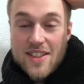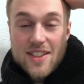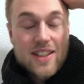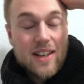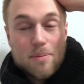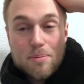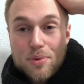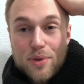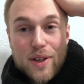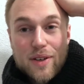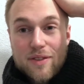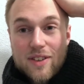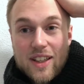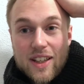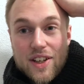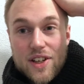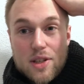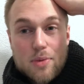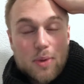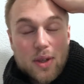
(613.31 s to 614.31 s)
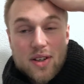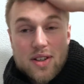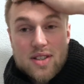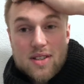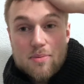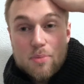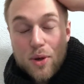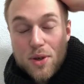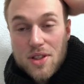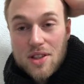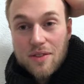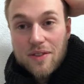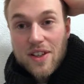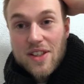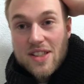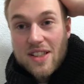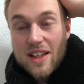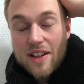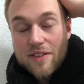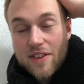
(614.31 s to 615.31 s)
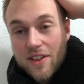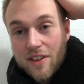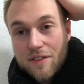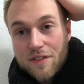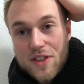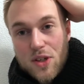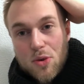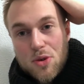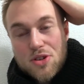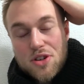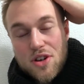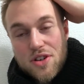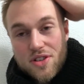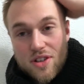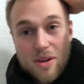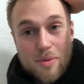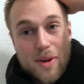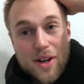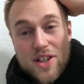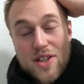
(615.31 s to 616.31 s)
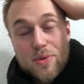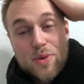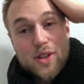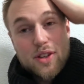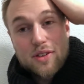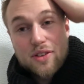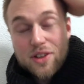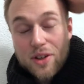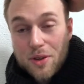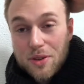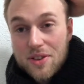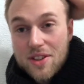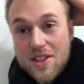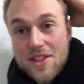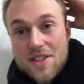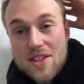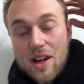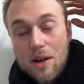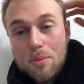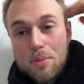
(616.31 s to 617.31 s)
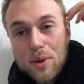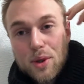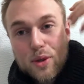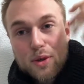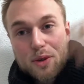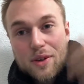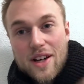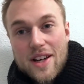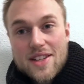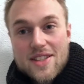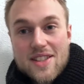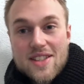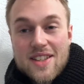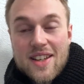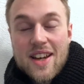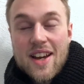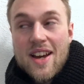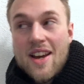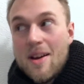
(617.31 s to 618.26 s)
a privilege, because most of us live in the future so much we don't notice our progress.